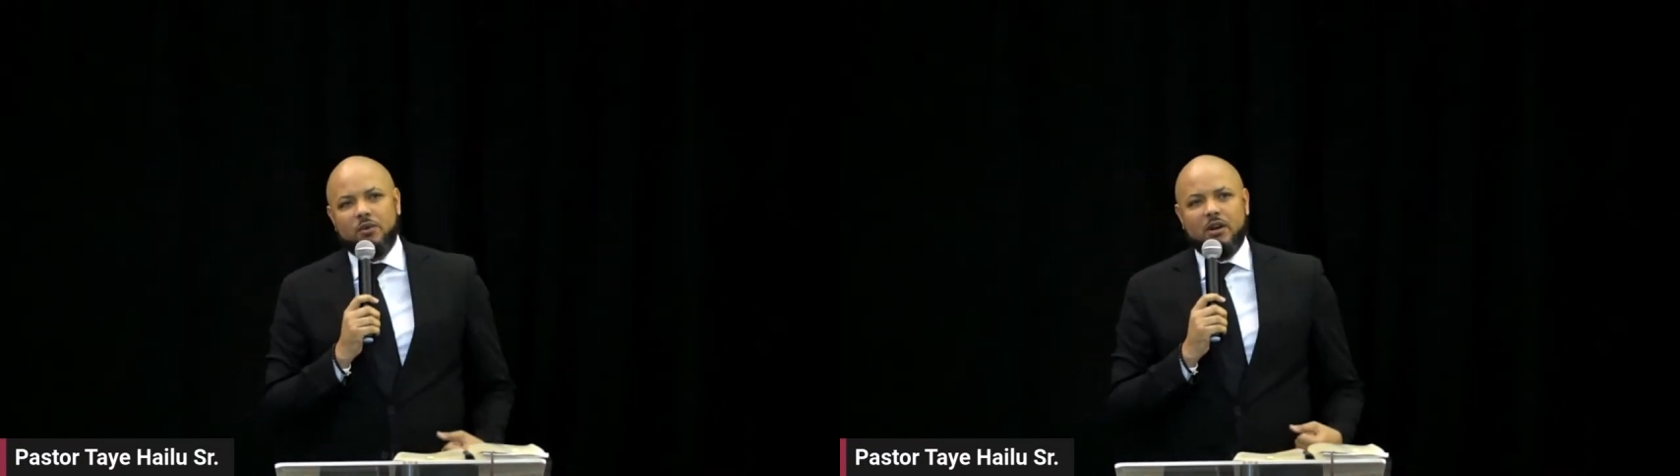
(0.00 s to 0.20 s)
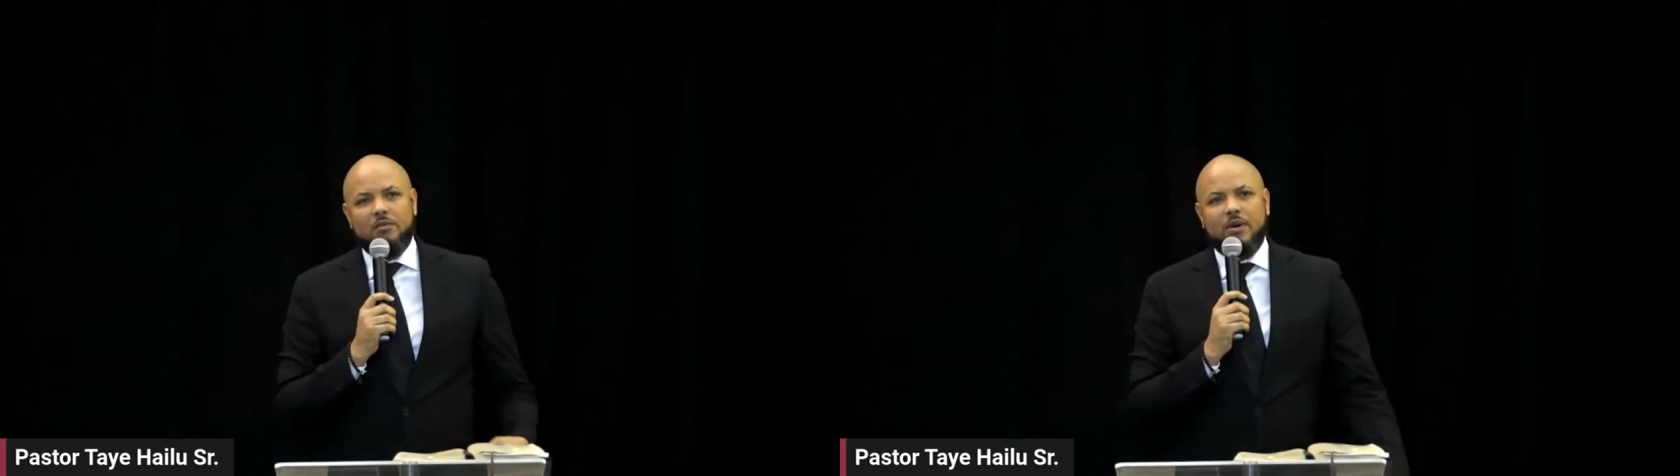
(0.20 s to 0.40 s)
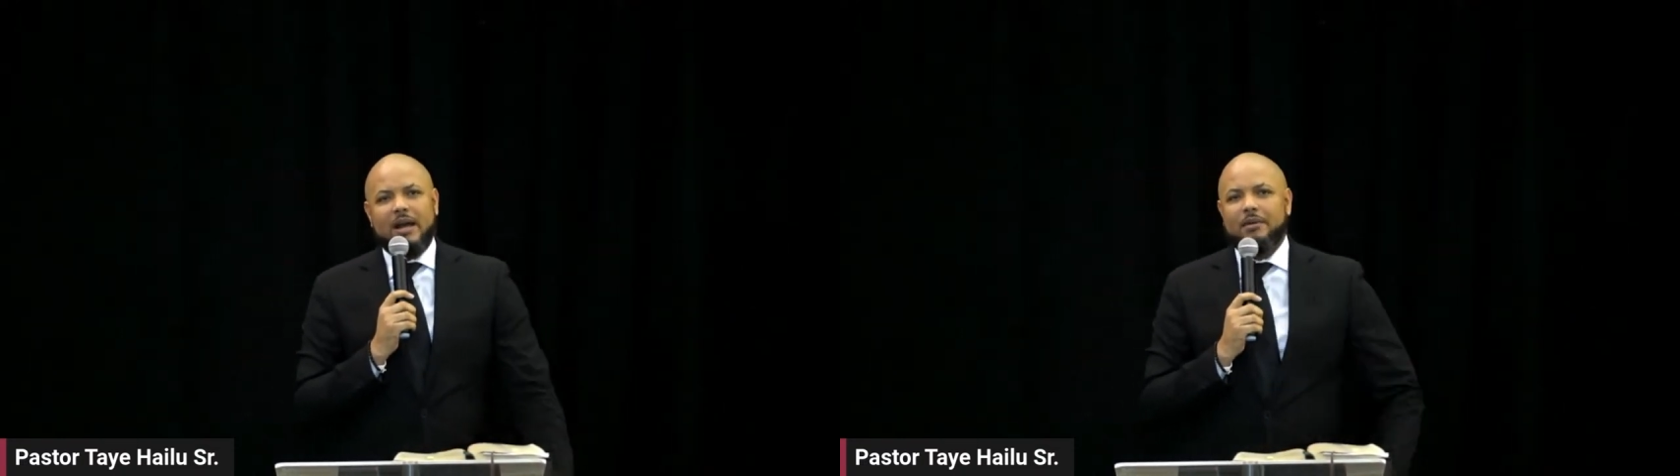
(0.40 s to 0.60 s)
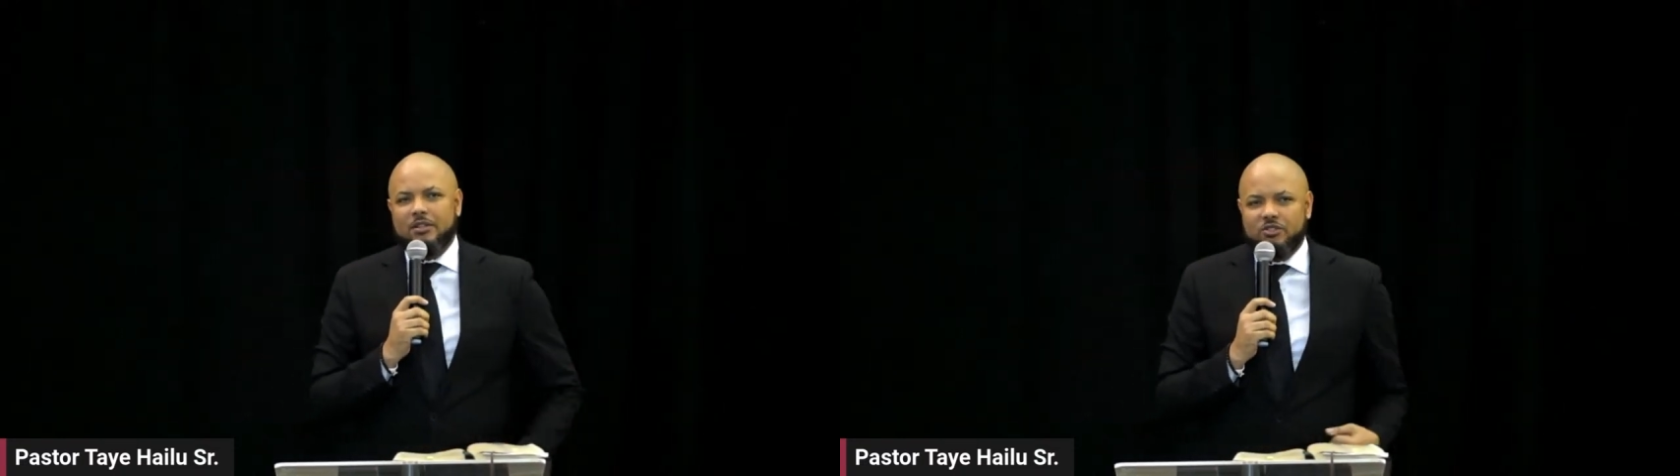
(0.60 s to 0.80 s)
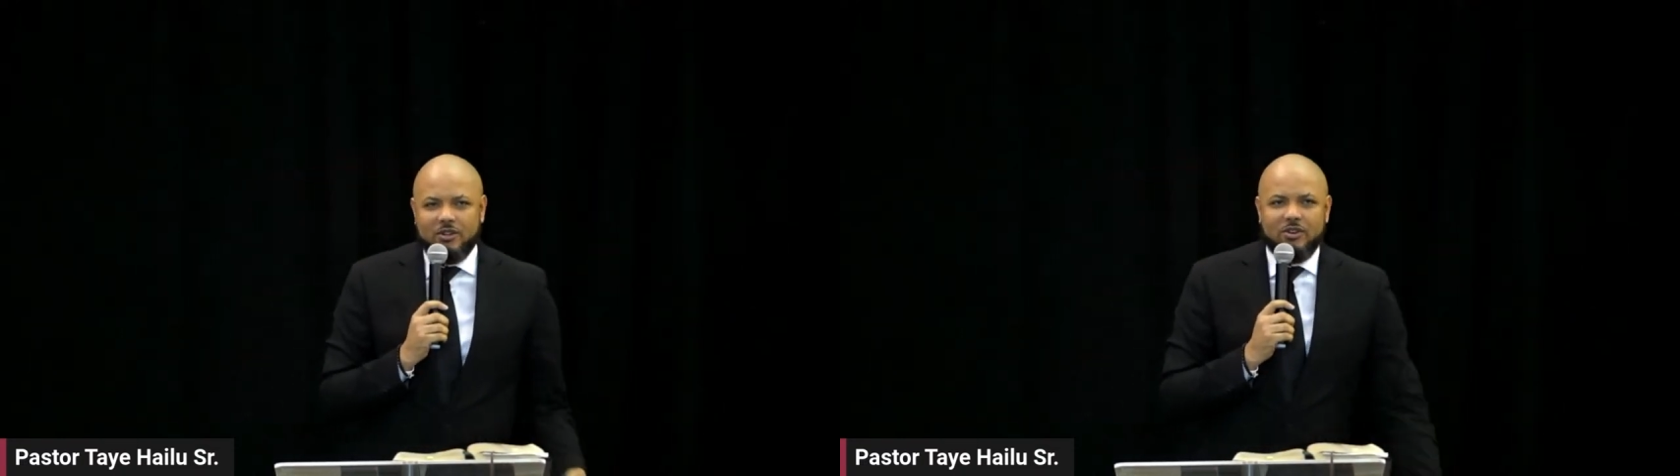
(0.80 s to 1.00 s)
We're trying
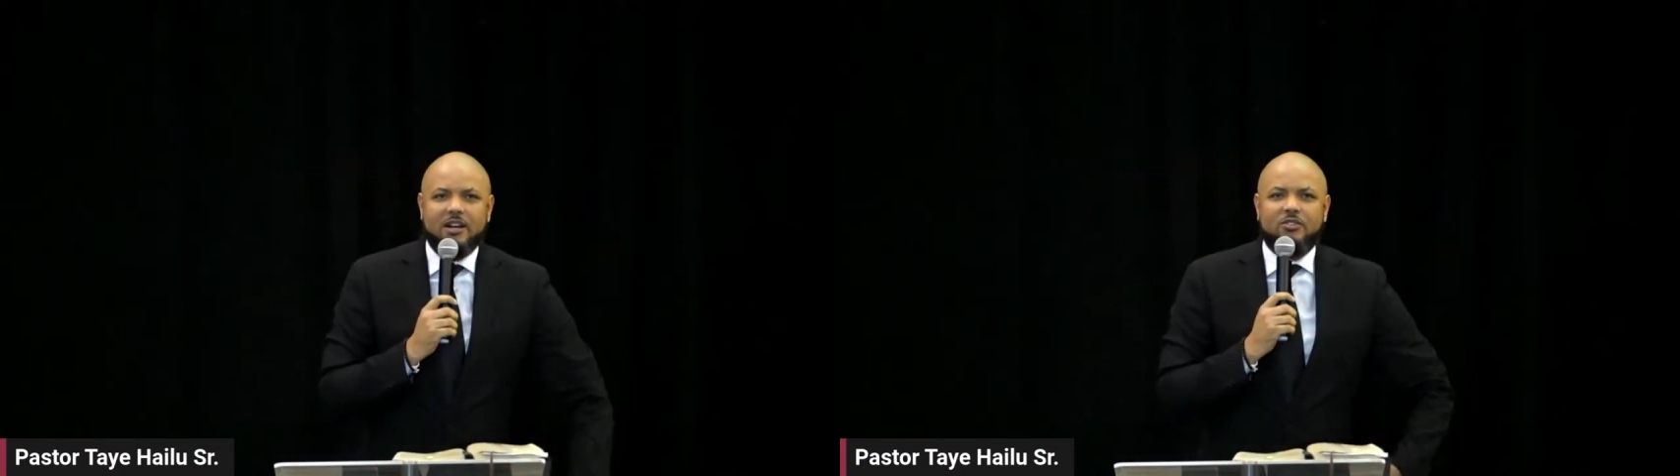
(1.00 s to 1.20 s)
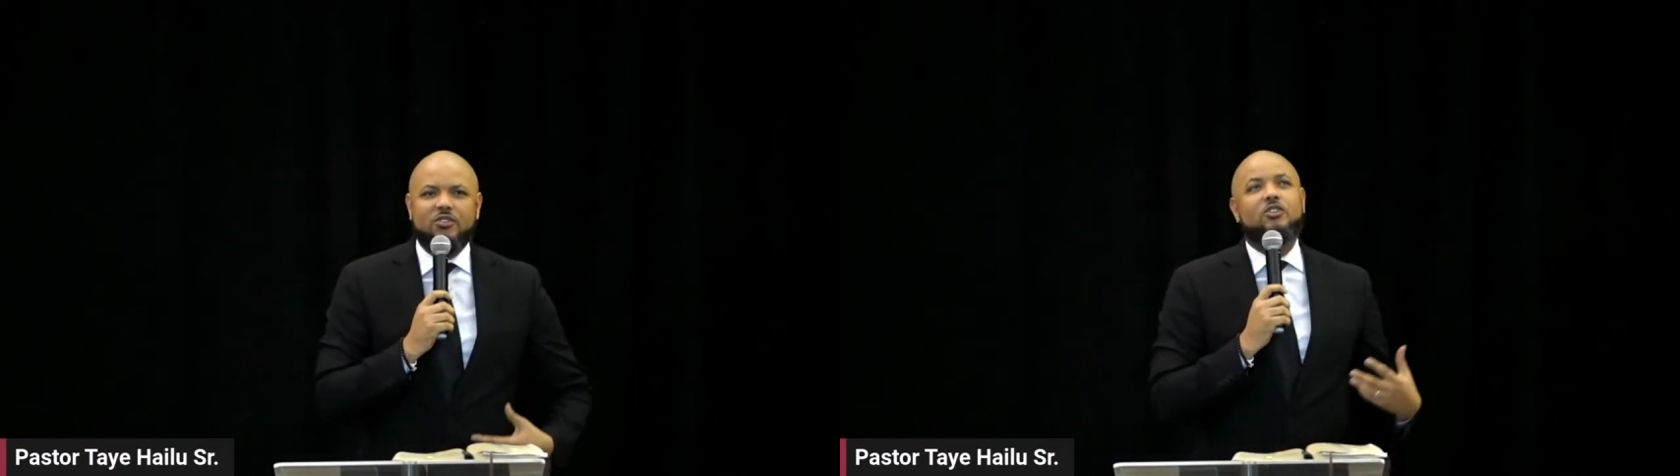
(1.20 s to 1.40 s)
to cre